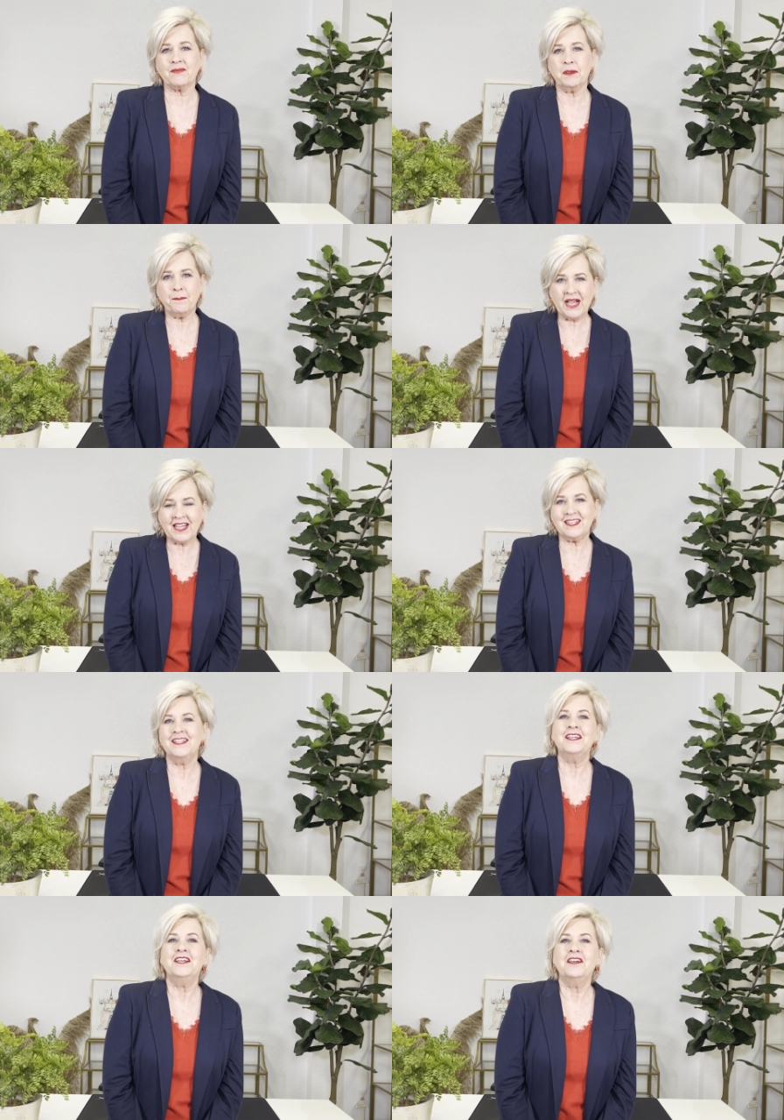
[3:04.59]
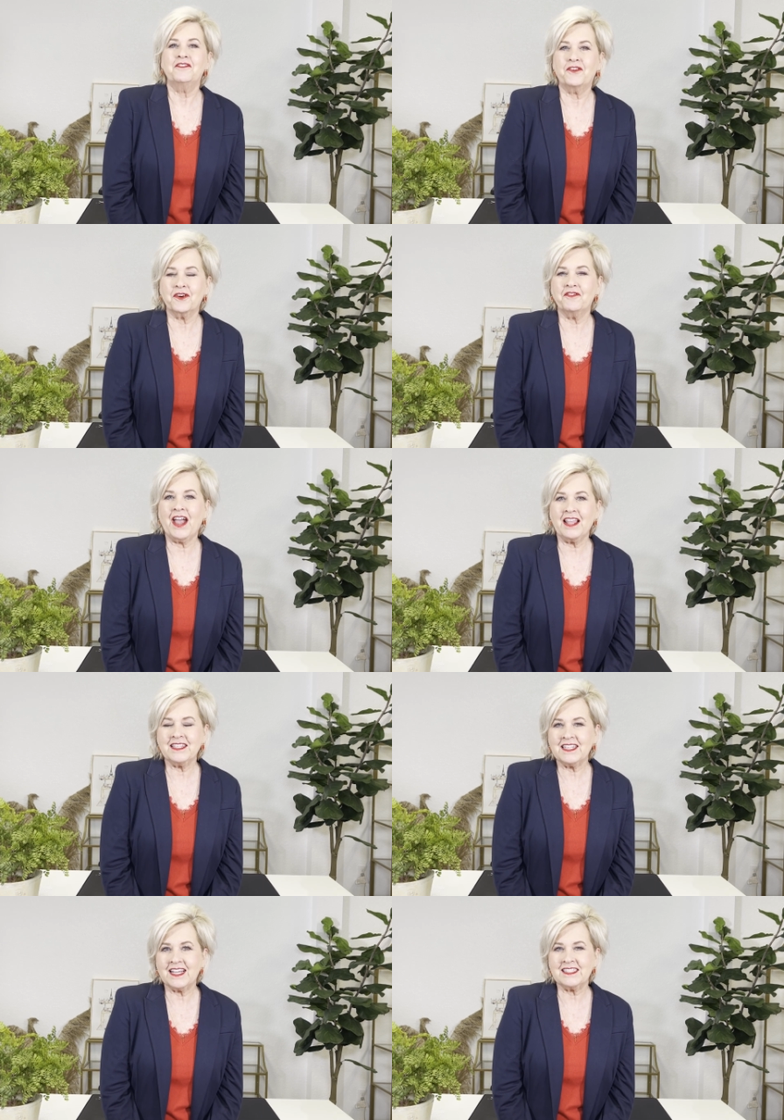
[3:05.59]
But for
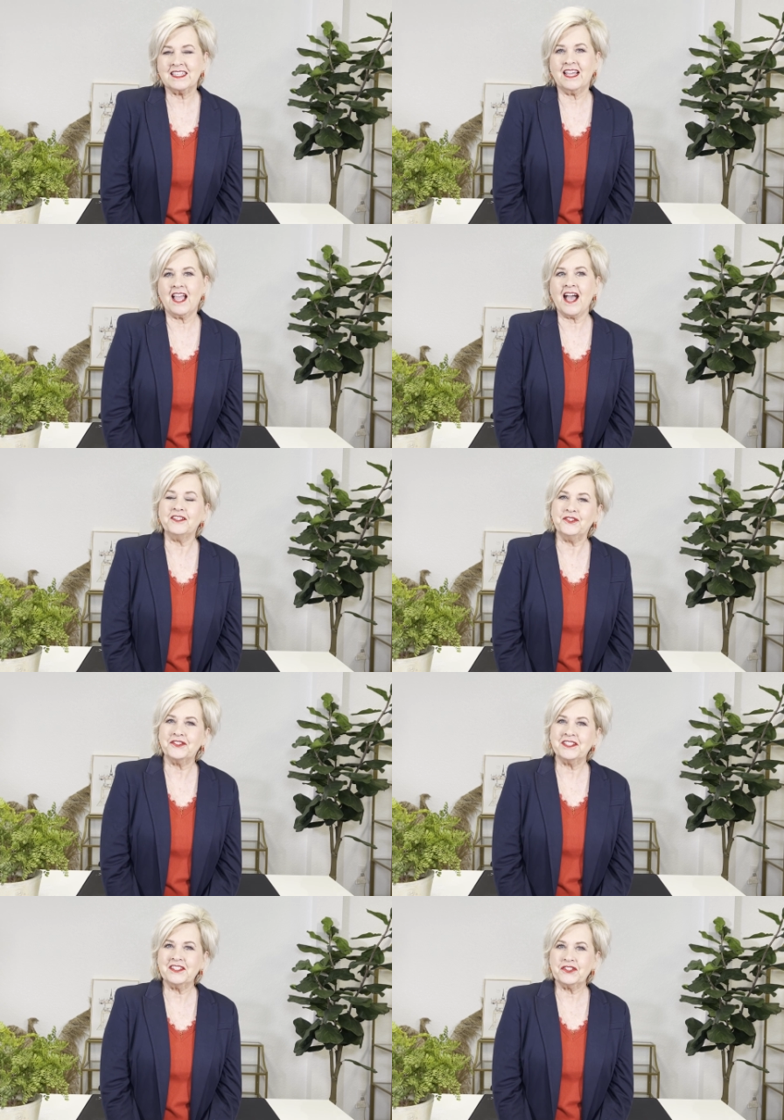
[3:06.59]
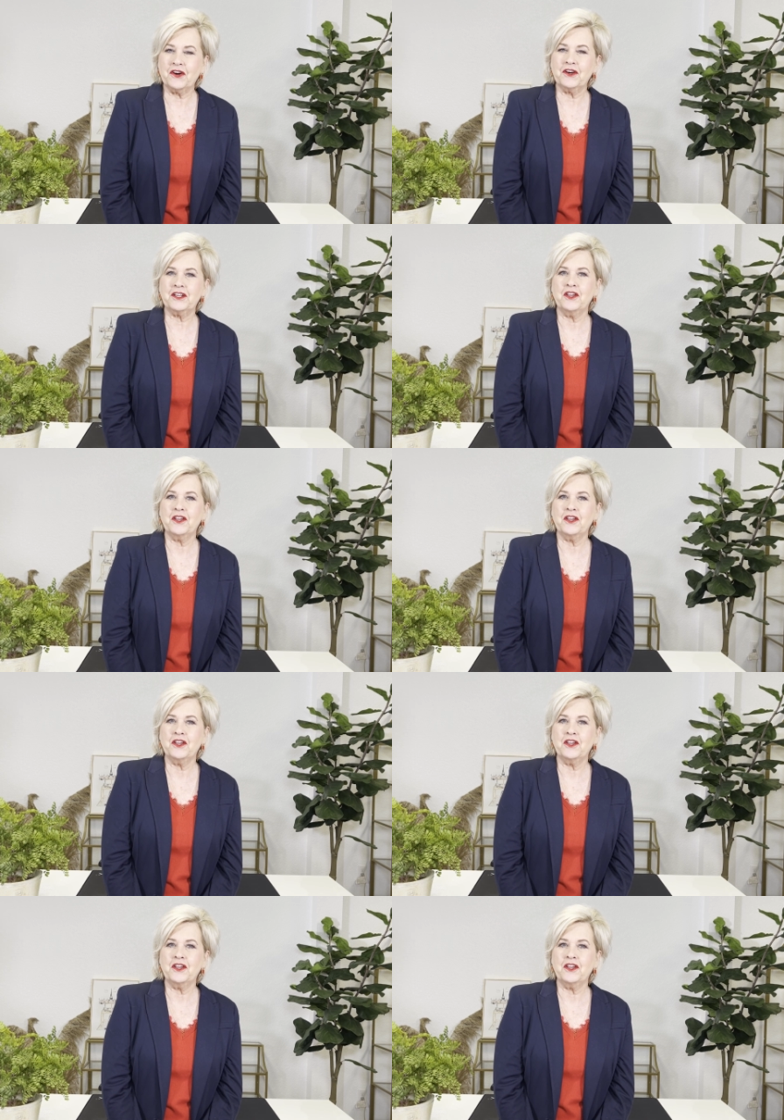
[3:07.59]
Valentine's Day, I usually start